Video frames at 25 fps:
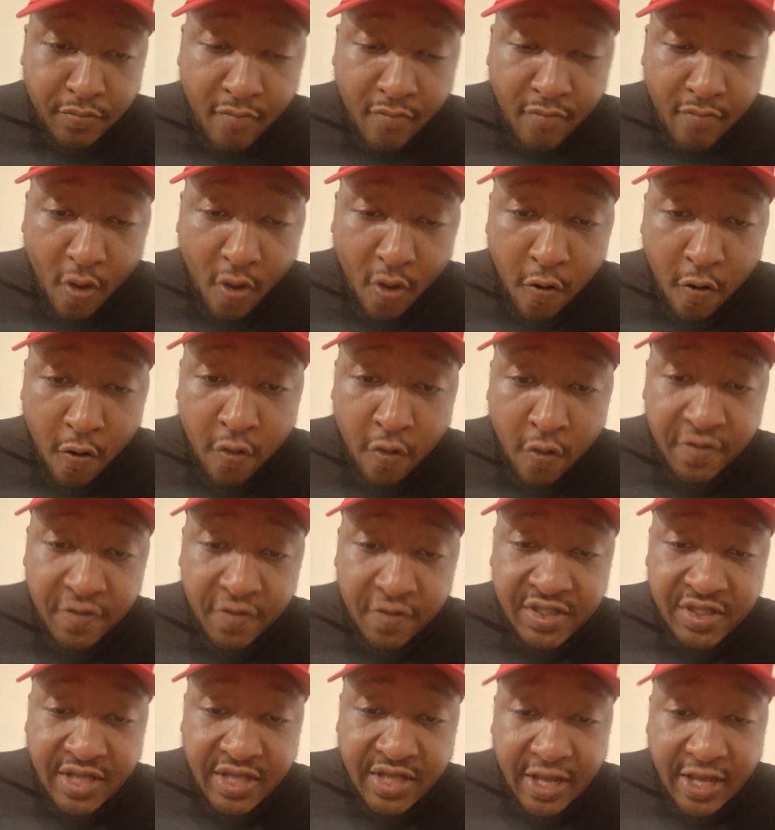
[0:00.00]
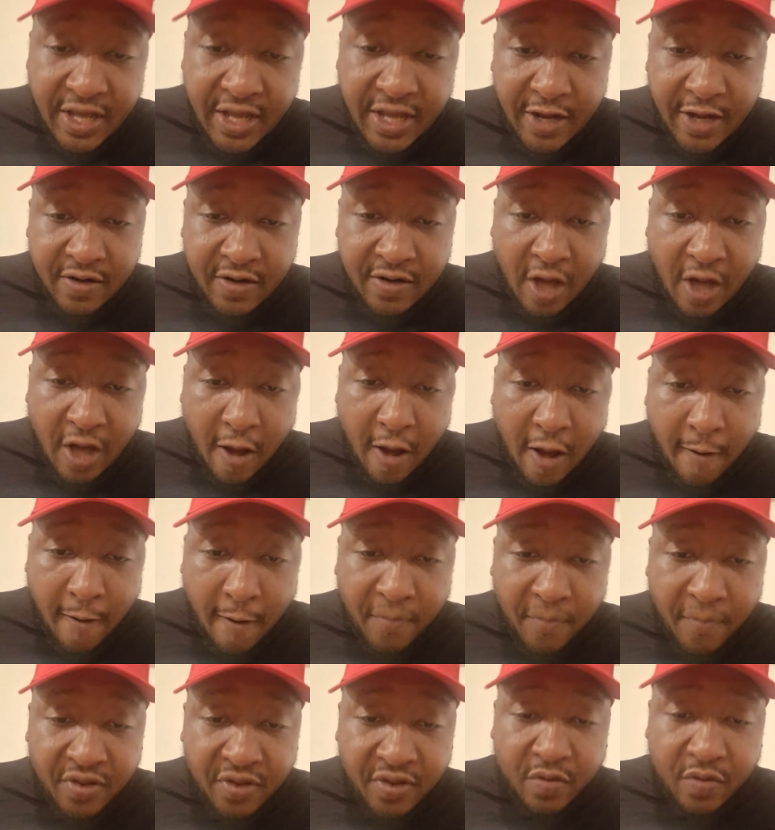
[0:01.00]
Over easy egg, no, but
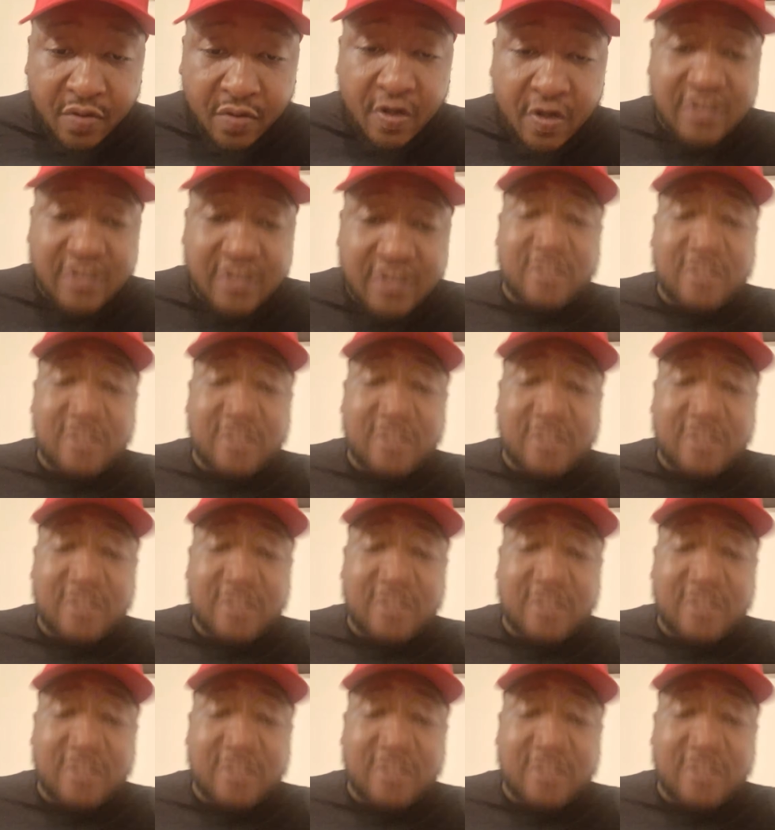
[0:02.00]
the rest is it.